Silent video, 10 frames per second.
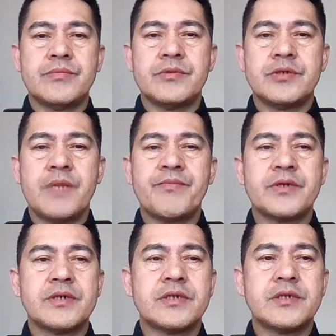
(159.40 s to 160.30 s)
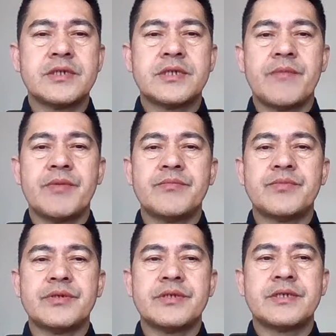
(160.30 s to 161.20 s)
chapter 37,
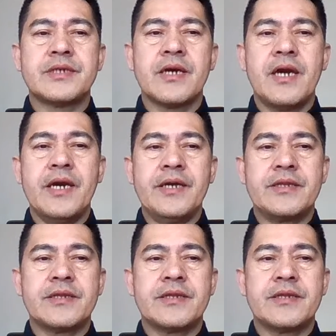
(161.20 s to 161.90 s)
verse 8.